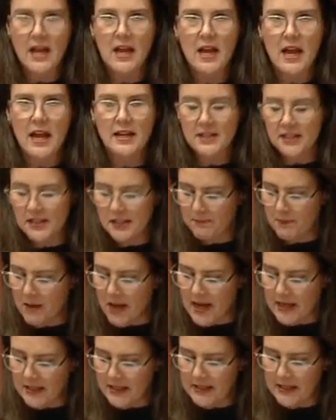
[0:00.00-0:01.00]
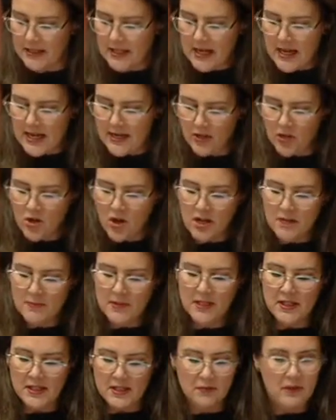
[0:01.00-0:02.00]
And despite an economy
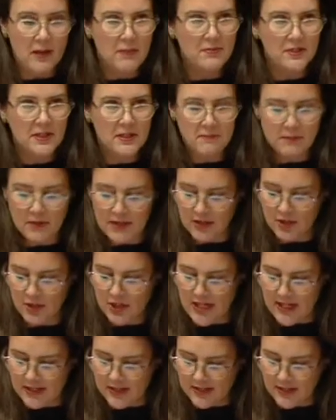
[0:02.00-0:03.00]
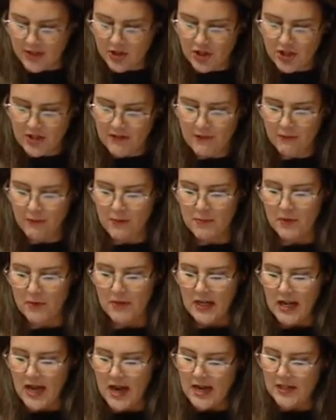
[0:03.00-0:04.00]
disrupted by the transition from a
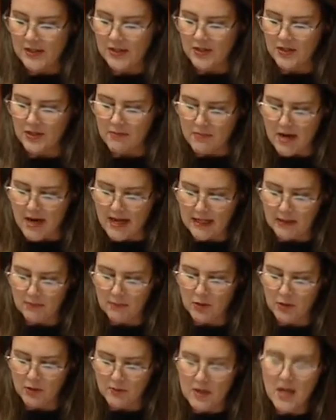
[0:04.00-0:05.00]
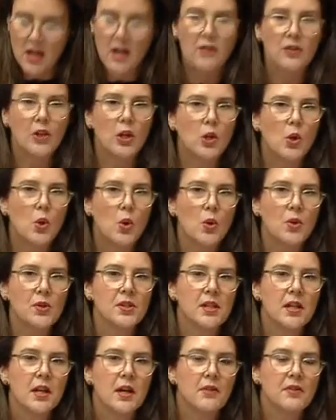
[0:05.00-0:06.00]
reliance on the mining boom, the
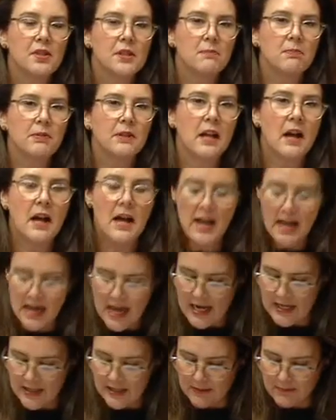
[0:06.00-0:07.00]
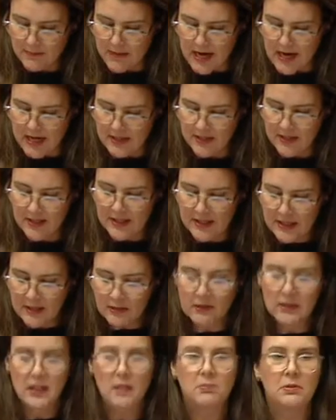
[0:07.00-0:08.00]
laws of supply and demand
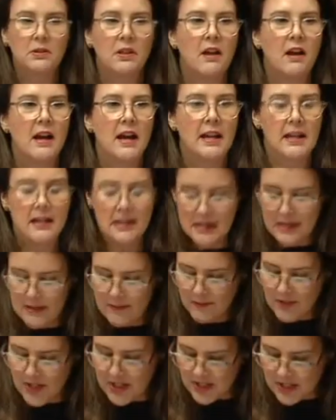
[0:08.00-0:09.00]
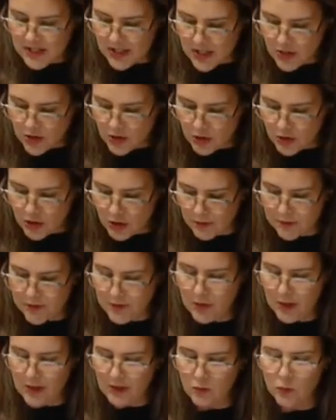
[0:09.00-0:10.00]
still apply. Continued jobs
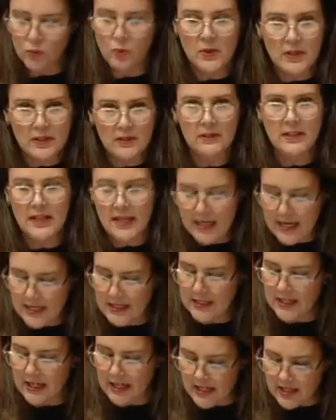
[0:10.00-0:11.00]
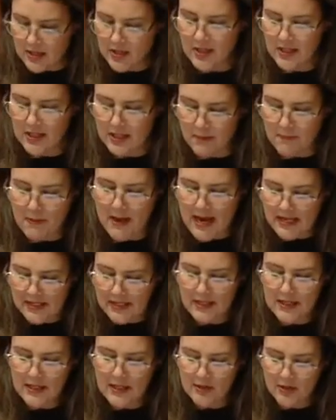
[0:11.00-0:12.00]
growth will eat into the
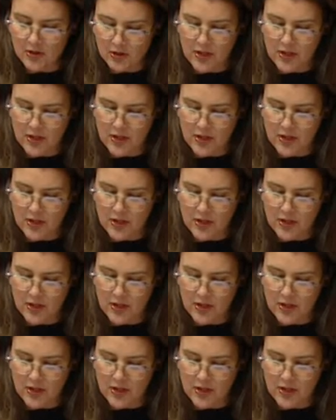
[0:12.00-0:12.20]
capacity in